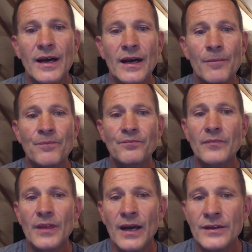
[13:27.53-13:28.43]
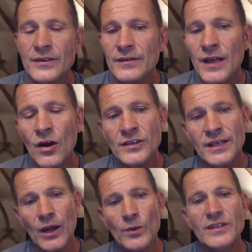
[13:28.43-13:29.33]
And
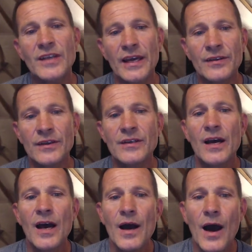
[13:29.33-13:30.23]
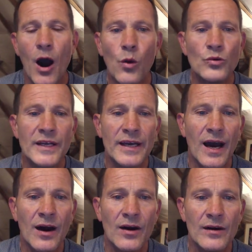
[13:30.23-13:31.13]
lastly, I would say that holding
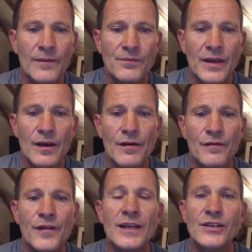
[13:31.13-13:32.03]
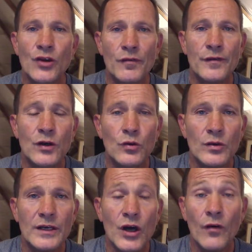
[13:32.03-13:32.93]
our
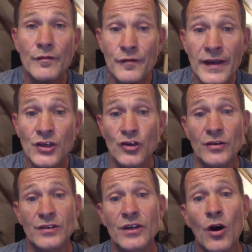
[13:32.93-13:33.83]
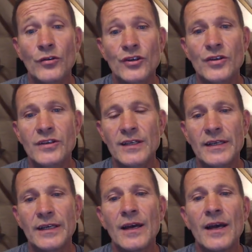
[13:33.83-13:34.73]
philosophical convictions
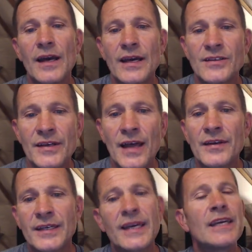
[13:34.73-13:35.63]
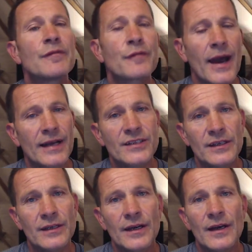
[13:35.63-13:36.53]
consciously is another key
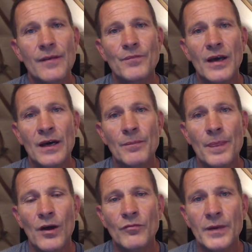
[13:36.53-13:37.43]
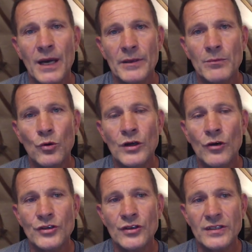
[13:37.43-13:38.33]
factor of becoming more
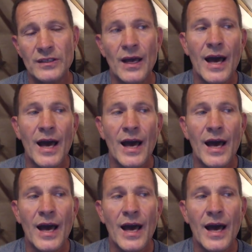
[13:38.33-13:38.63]
conscious.